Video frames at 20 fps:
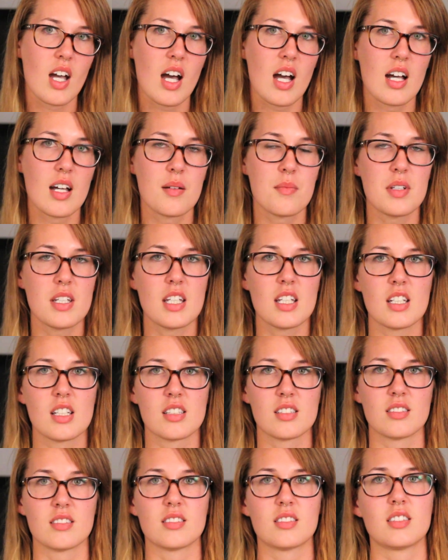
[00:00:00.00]
I
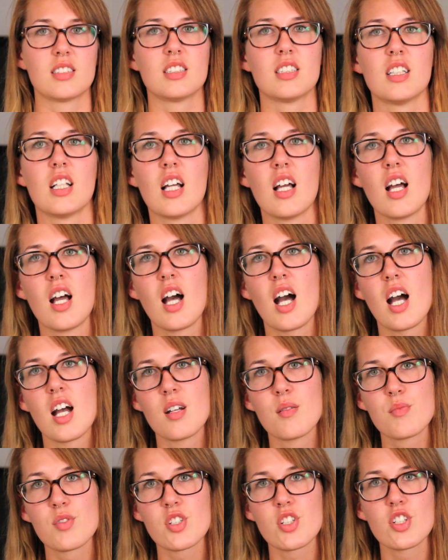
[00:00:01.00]
mean,
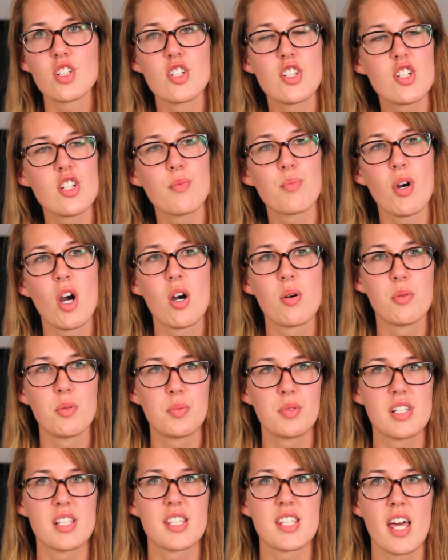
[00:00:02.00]
I'm sure she
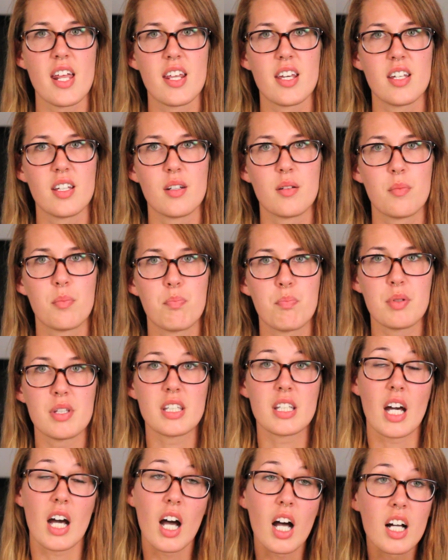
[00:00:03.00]
probably said it
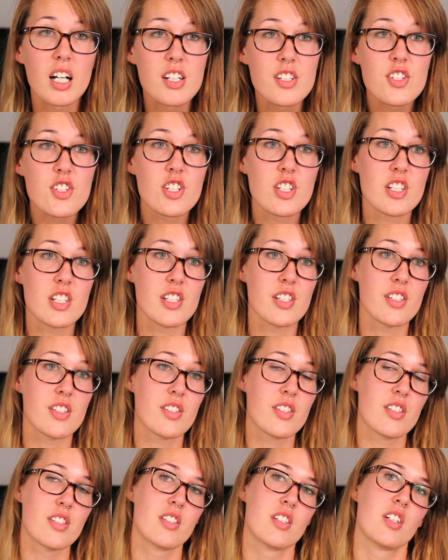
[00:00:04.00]
because
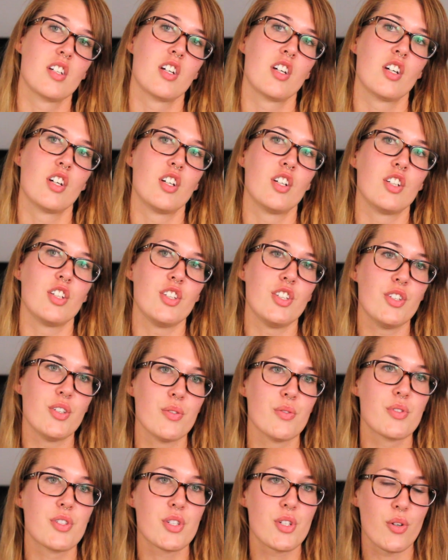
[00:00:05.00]
she's
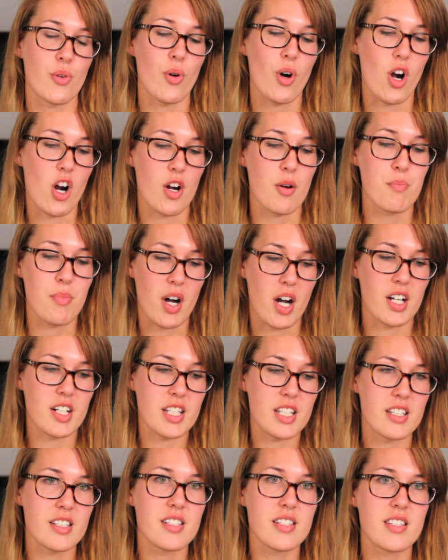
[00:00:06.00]
used to our
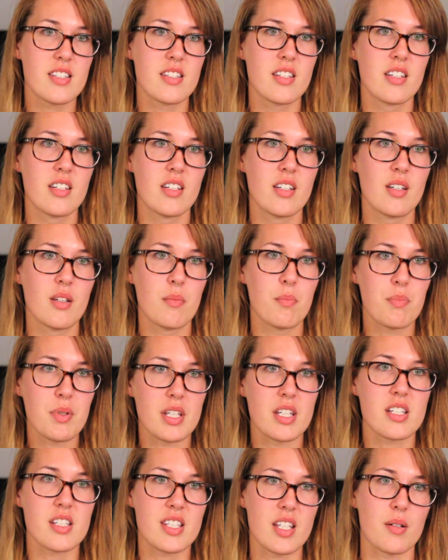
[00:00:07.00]
bodies
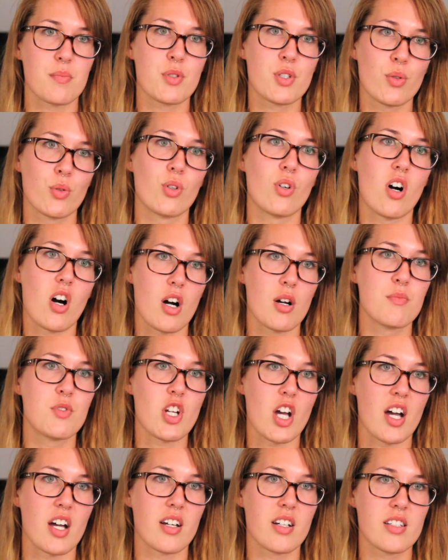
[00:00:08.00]
being sexual
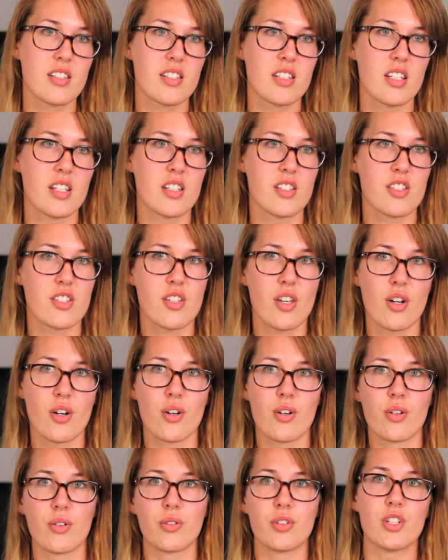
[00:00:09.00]
objects. And
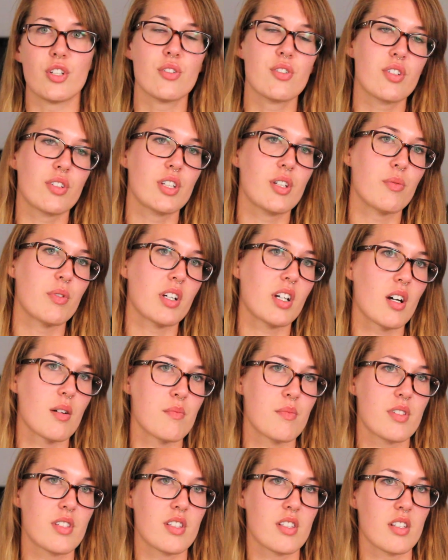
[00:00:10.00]
so usually when it
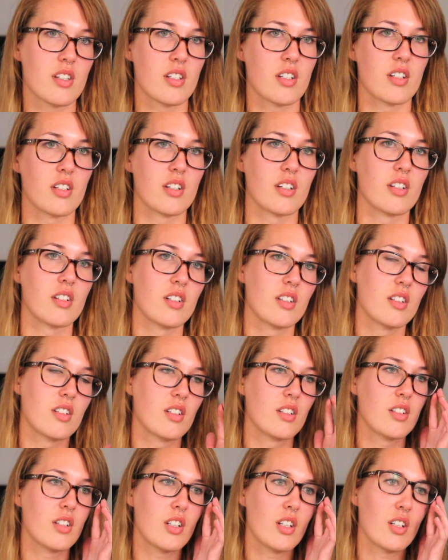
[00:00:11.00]
comes to,
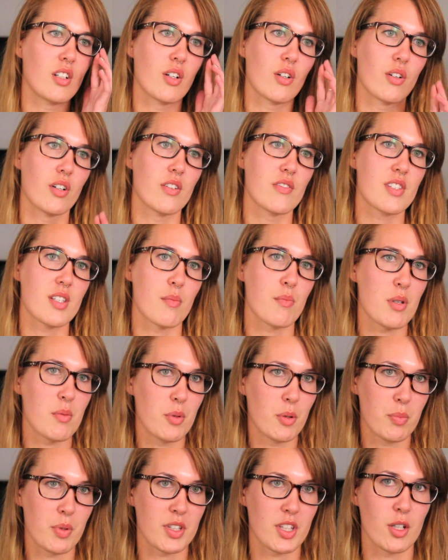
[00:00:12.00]
if some
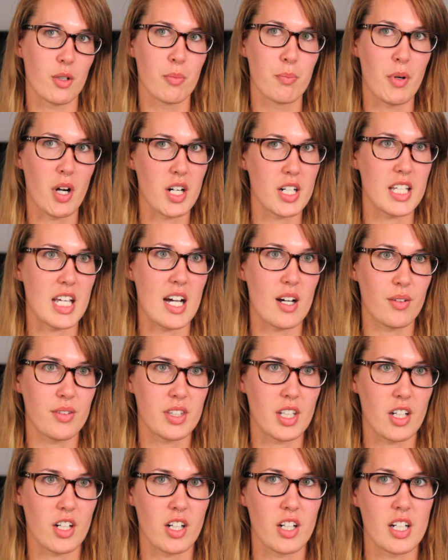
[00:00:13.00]
people put their body out
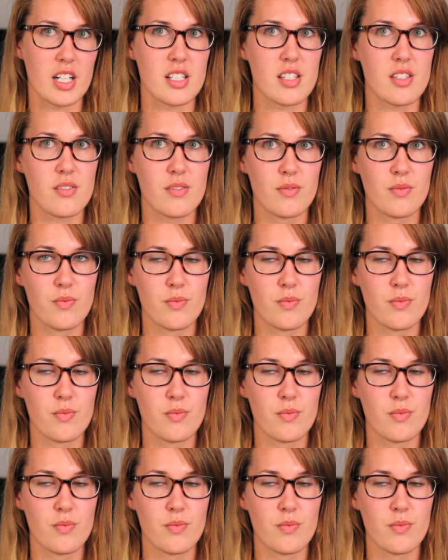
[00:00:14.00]
there, it's